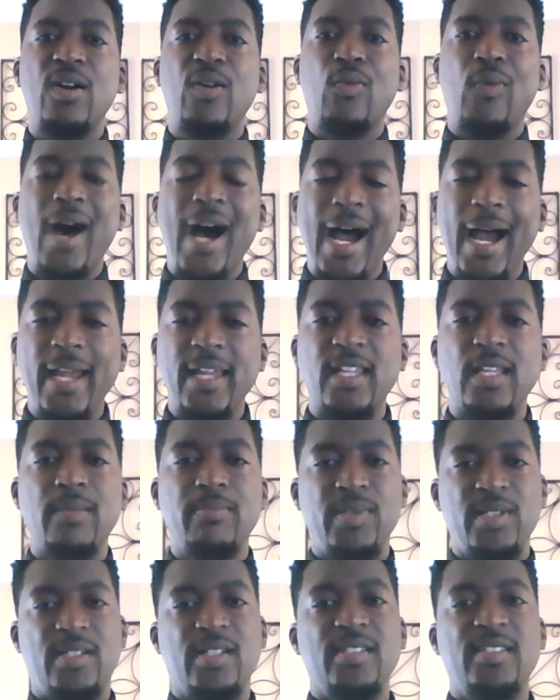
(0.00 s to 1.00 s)
Why?
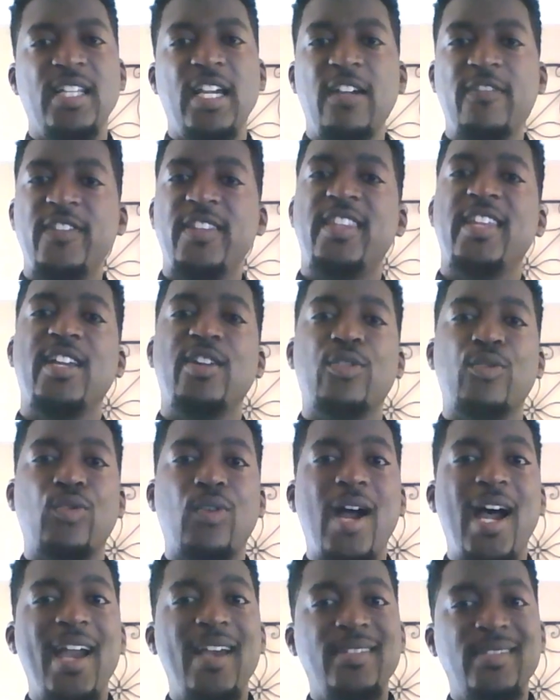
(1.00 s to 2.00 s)
Because everything
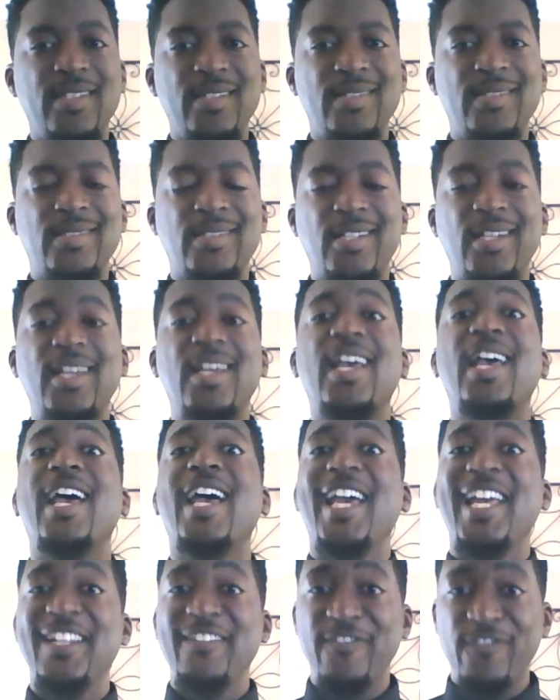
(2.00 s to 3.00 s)
rises
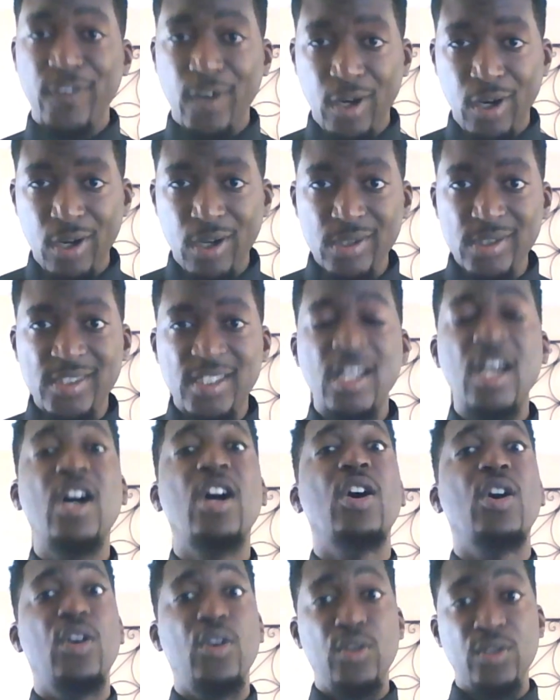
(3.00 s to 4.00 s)
and falls
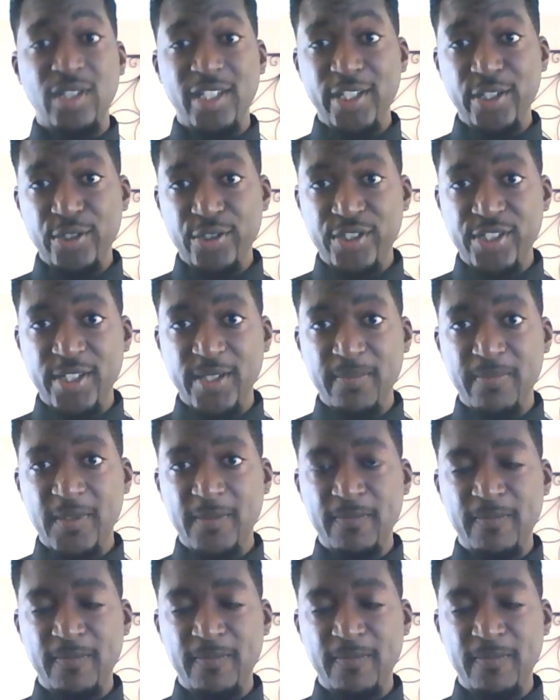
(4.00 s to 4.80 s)
on leadership.